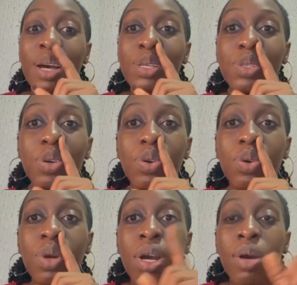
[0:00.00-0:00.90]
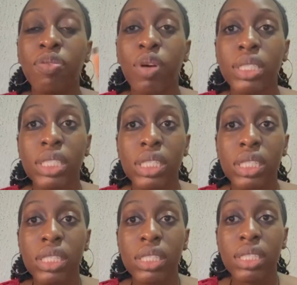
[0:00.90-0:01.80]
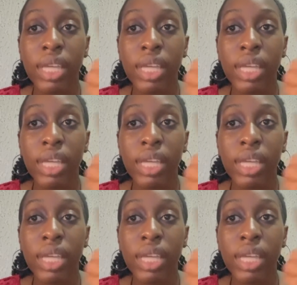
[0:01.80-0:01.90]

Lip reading: So for the